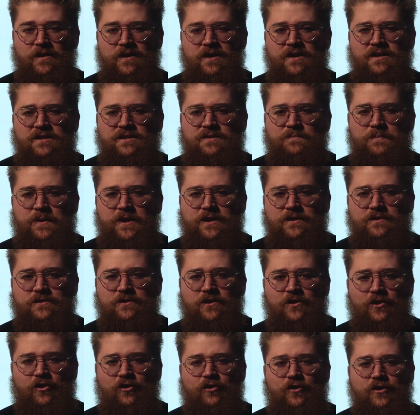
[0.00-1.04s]
speaks
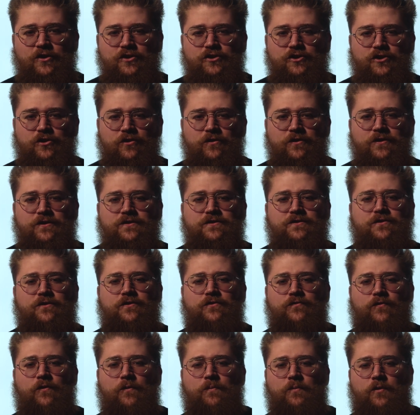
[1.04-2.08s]
to her enduring
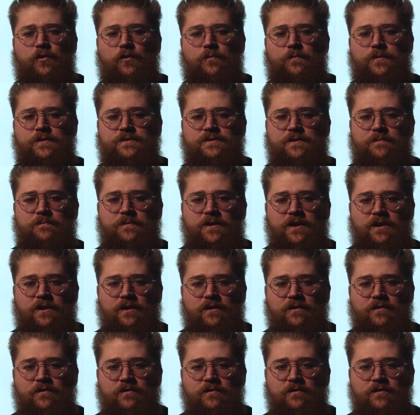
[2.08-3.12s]
search for purpose and
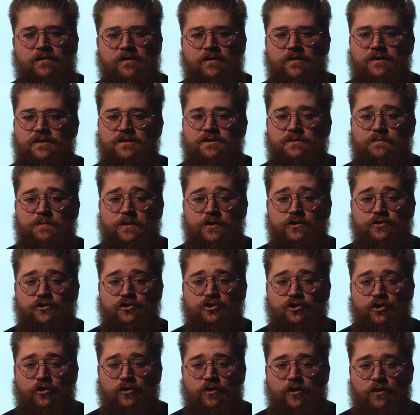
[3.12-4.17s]
meaning. Spears'
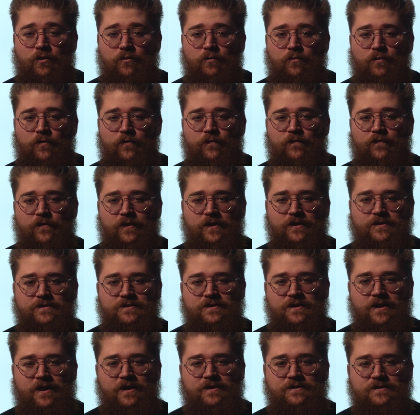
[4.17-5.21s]
journey reflects
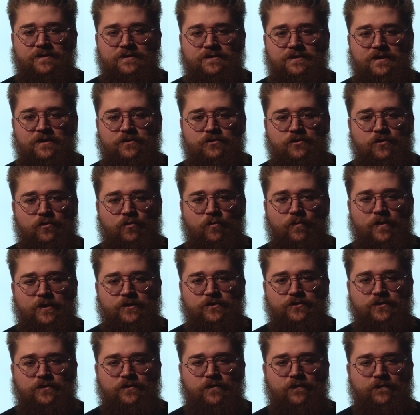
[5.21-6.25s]
the existential
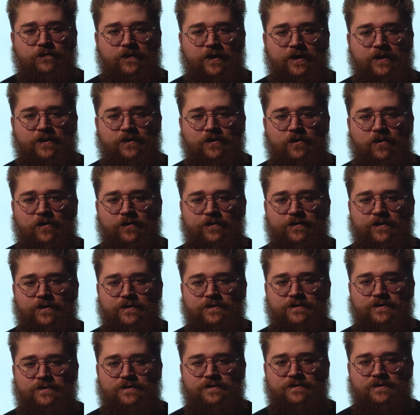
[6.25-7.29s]
question to find
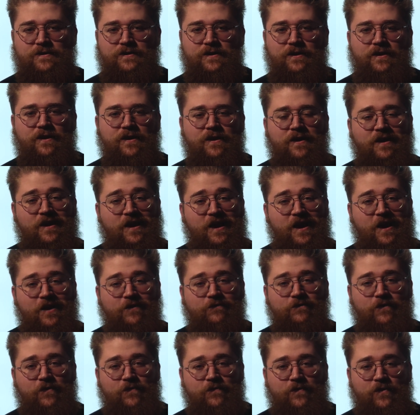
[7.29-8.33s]
authenticity
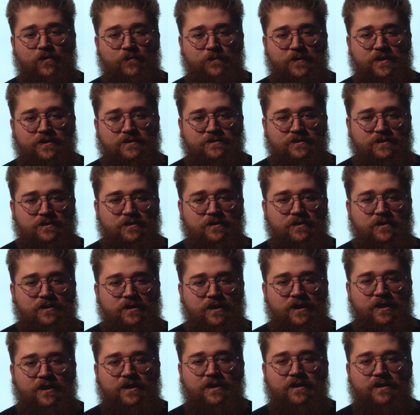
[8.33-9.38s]
and fulfillment
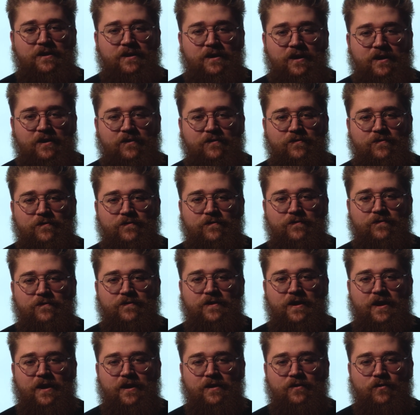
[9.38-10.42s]
in a life
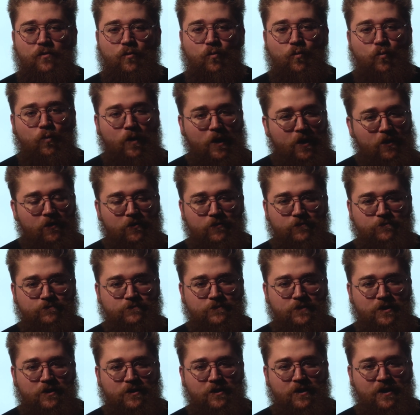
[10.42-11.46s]
that, while
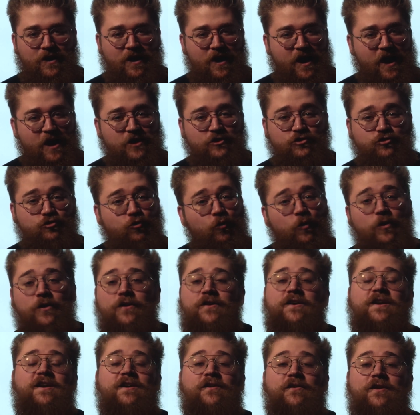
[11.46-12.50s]

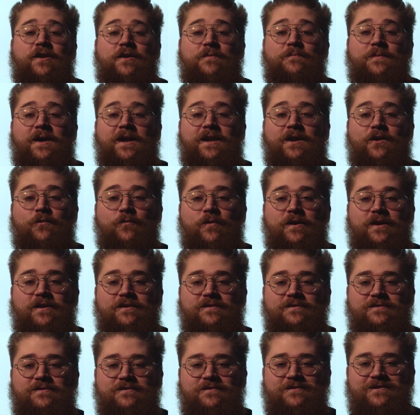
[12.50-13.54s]
extraordinary in many
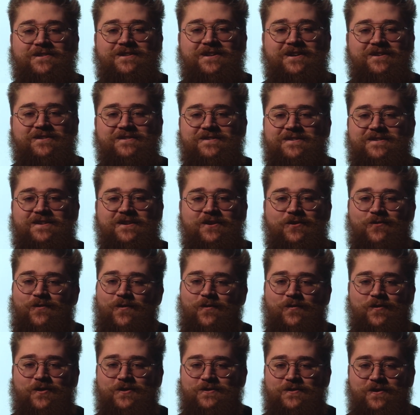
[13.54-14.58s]
ways, shares the
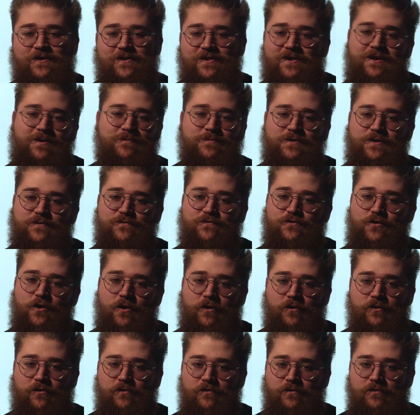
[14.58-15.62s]
universal themes of
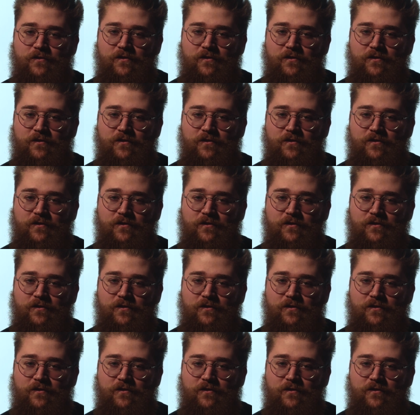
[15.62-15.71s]
struggle,